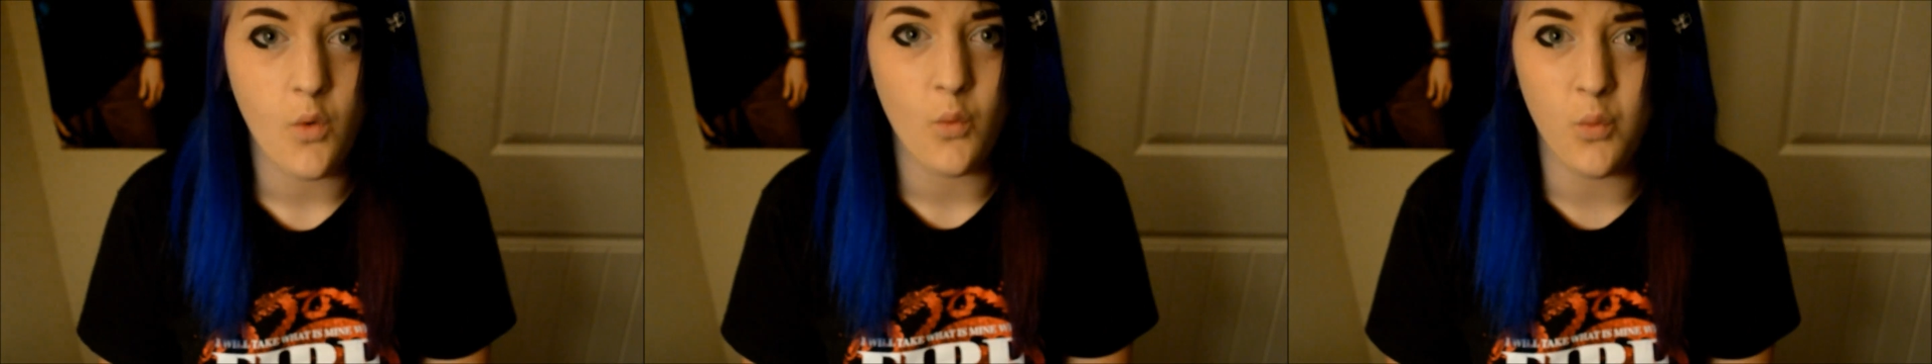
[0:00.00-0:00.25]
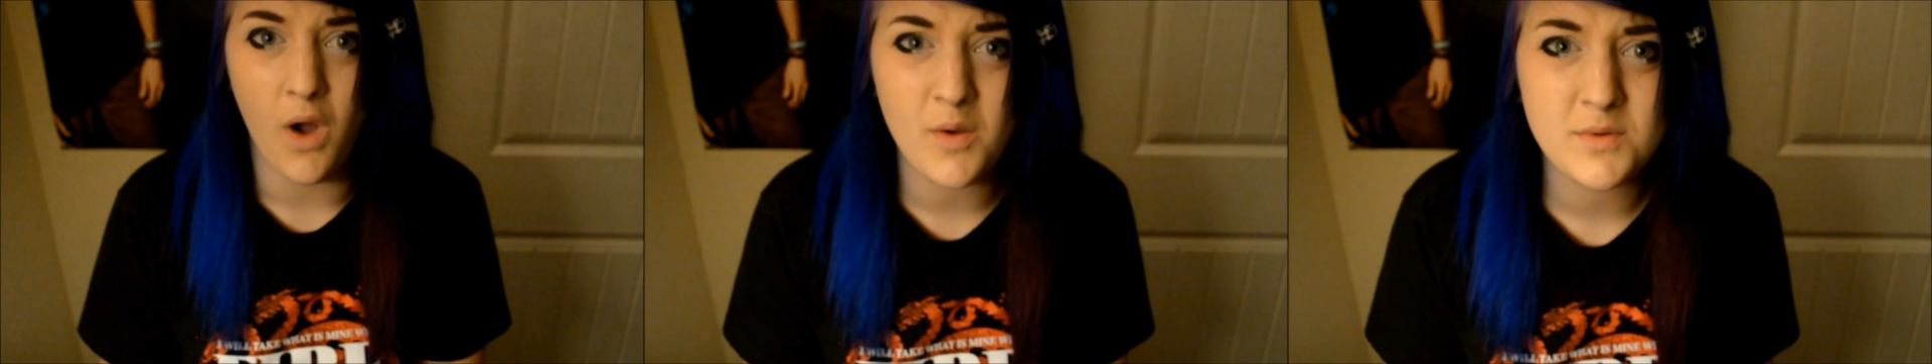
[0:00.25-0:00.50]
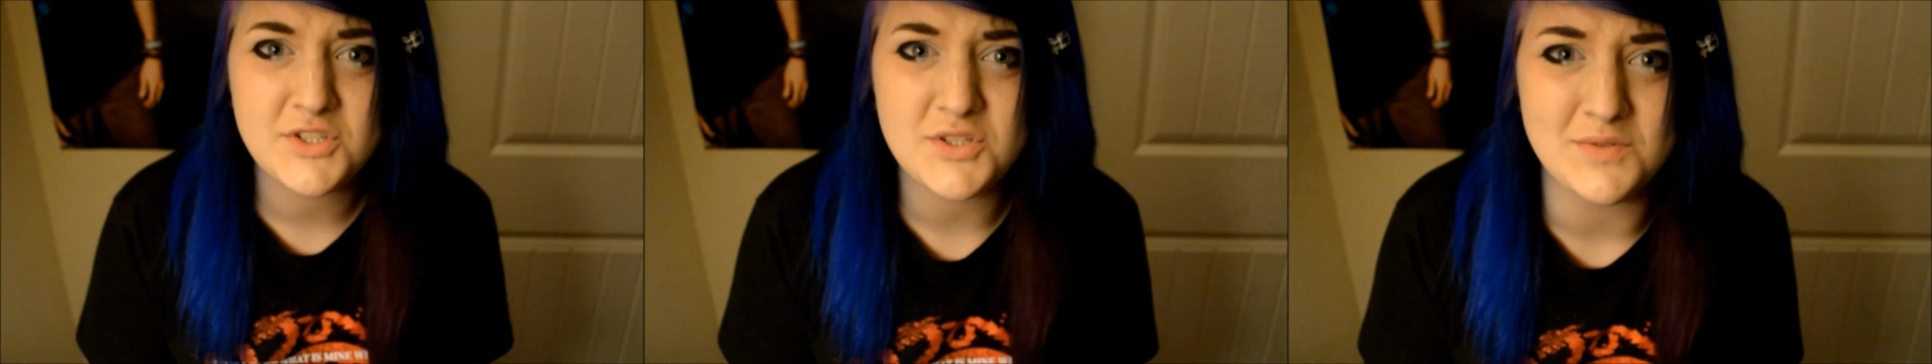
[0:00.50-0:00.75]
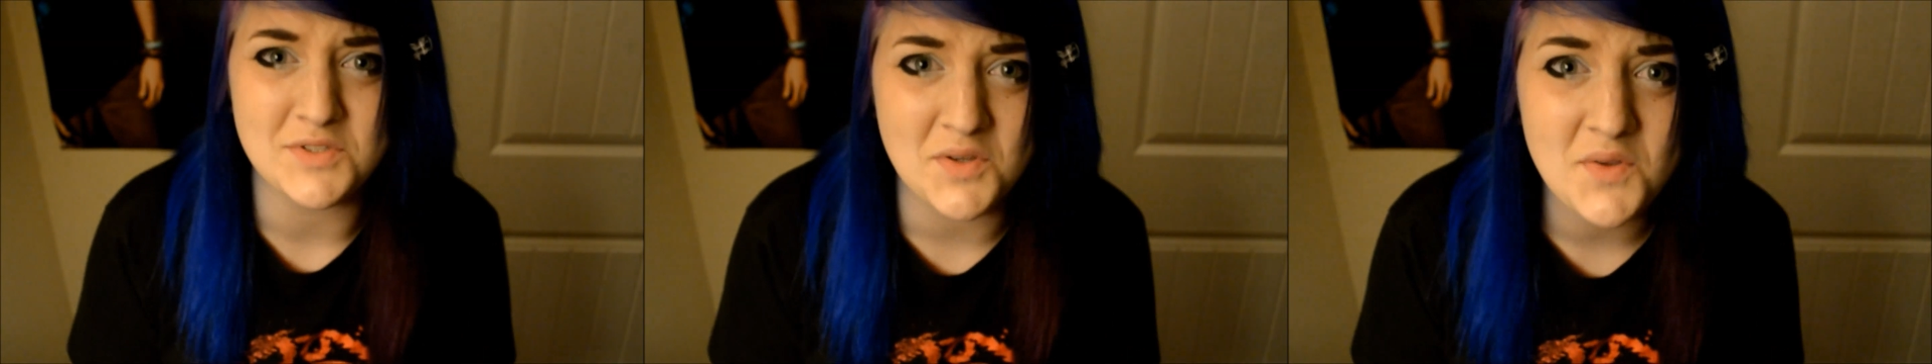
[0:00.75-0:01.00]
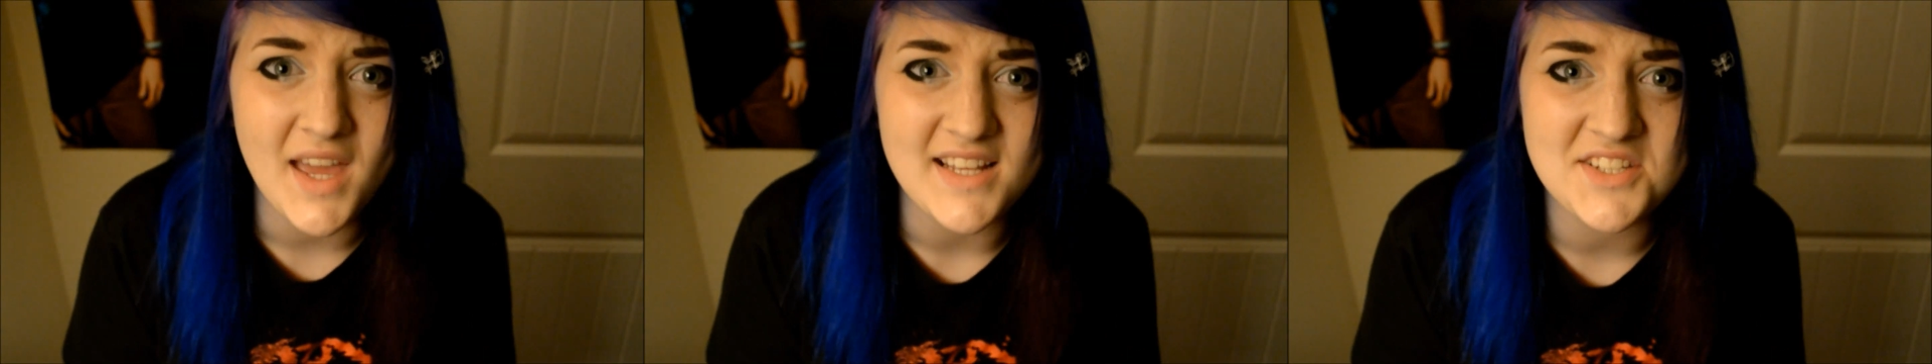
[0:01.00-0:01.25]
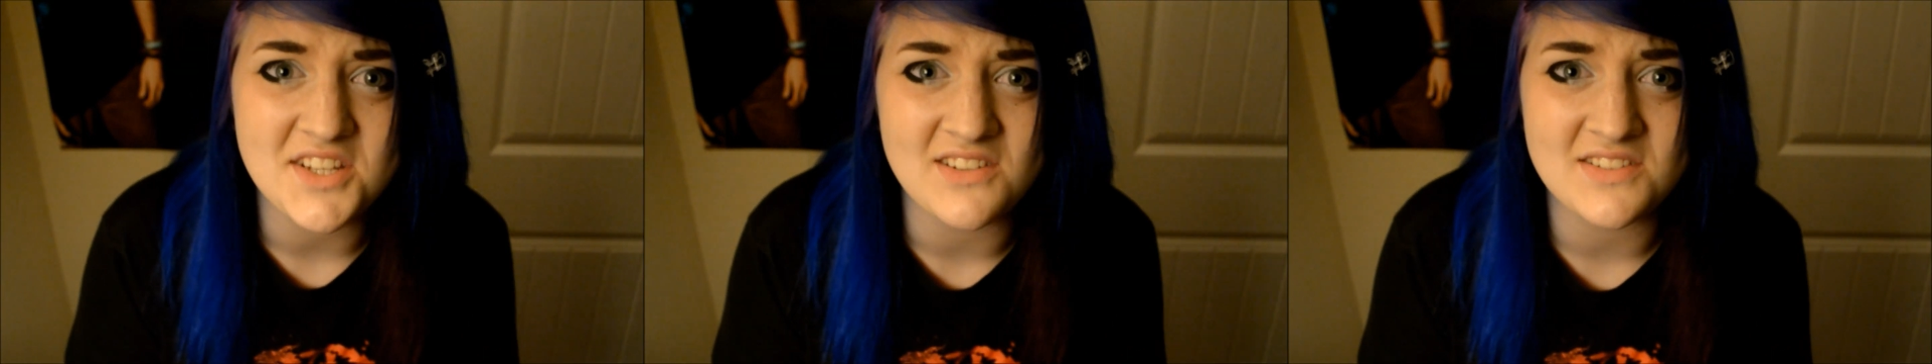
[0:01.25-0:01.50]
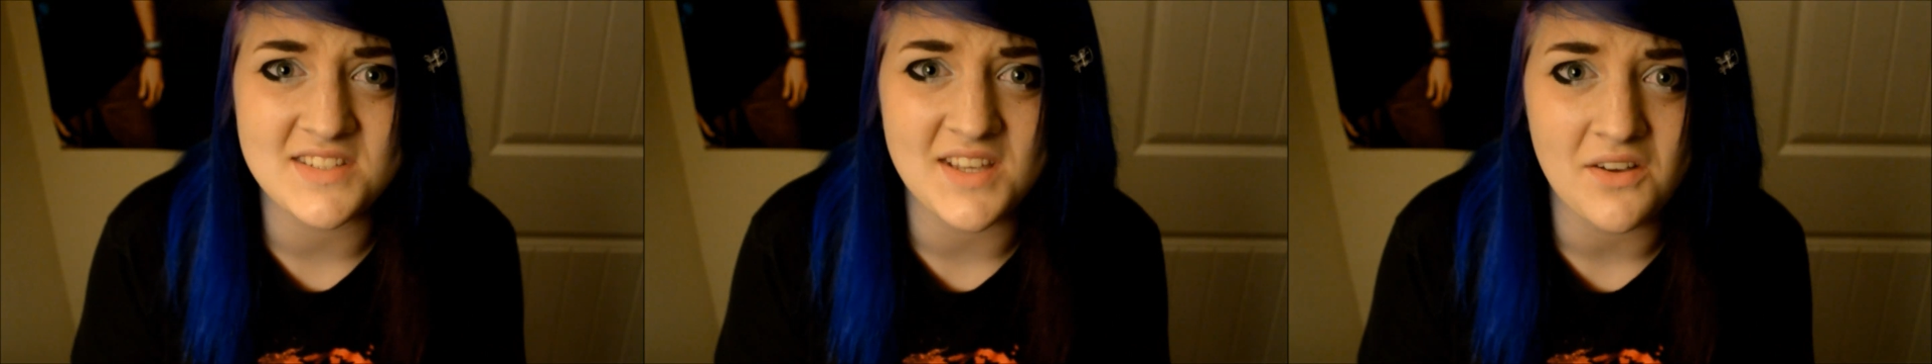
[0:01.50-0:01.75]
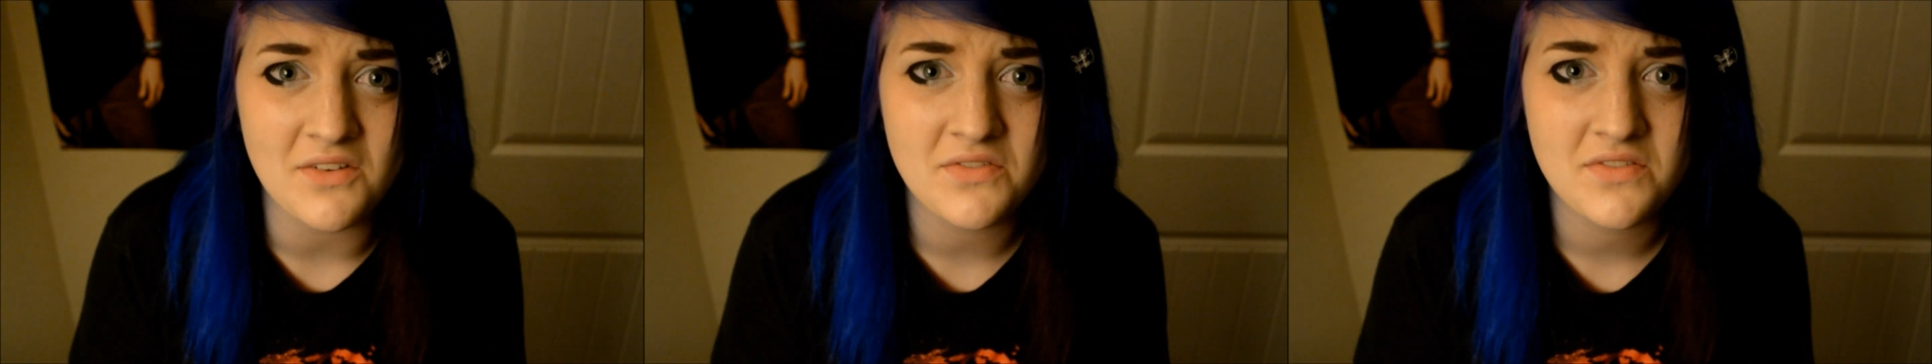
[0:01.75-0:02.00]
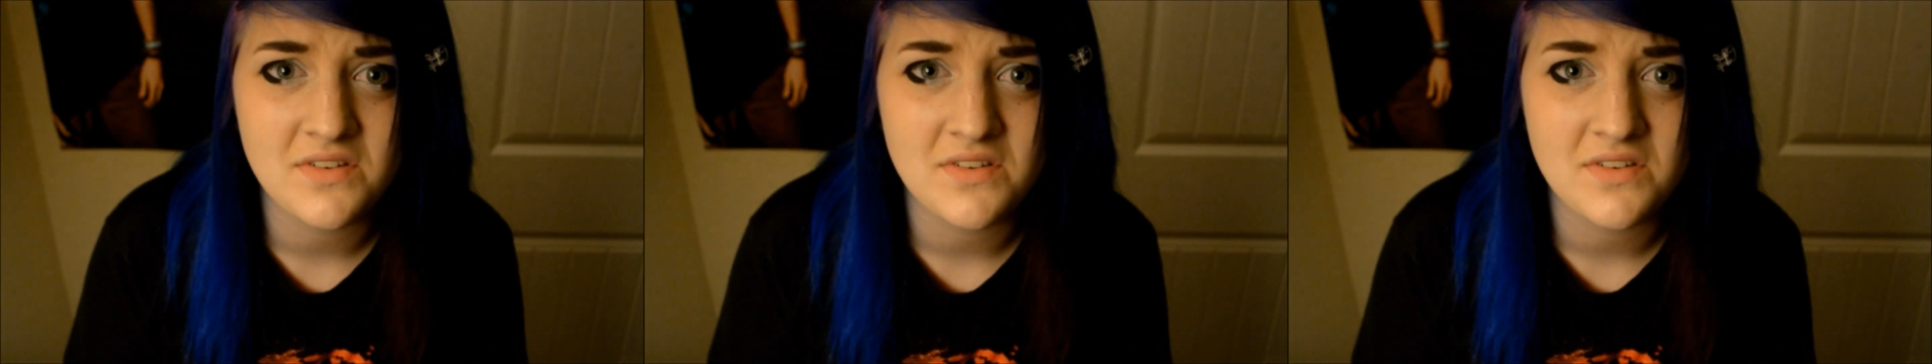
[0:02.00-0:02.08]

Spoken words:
Why would you do that to yourself?